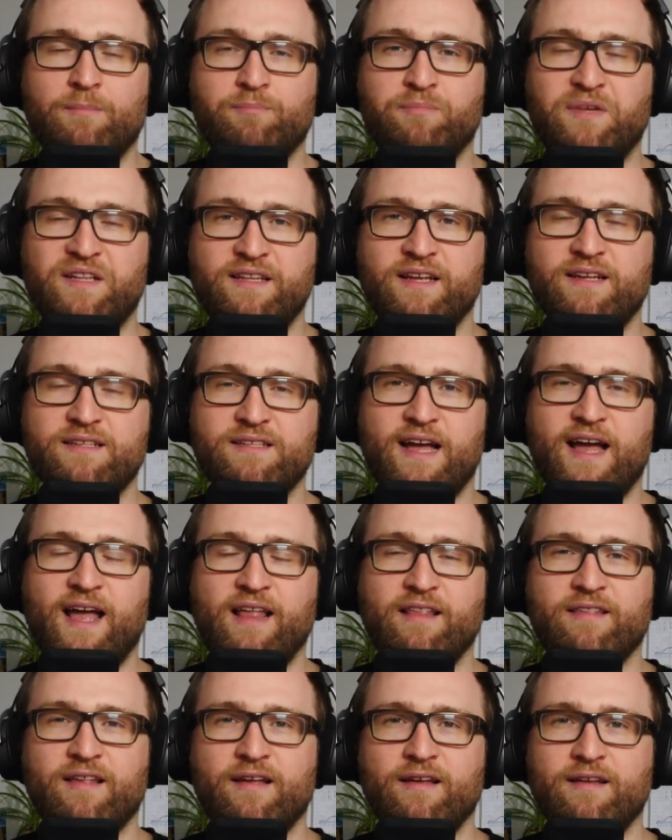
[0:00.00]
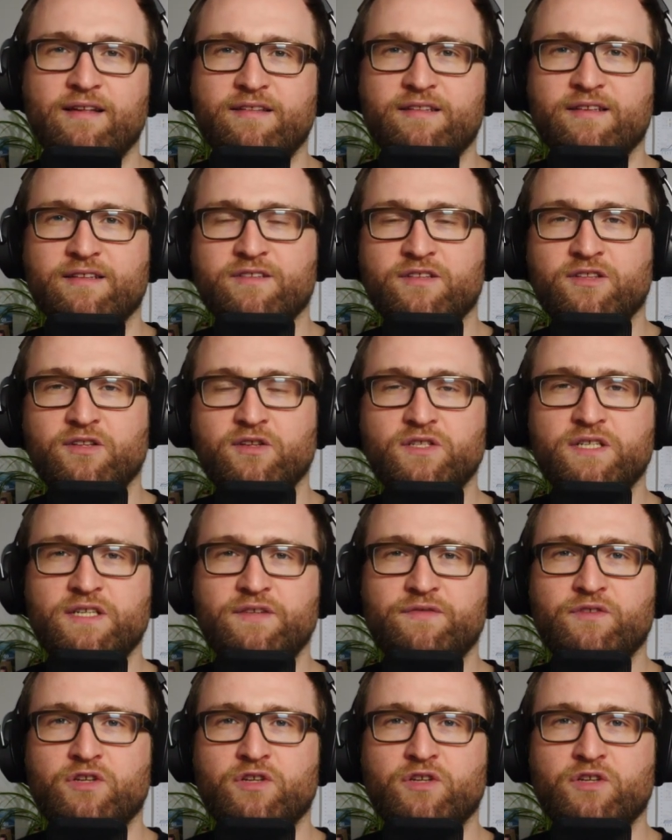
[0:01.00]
But this answer is exclusive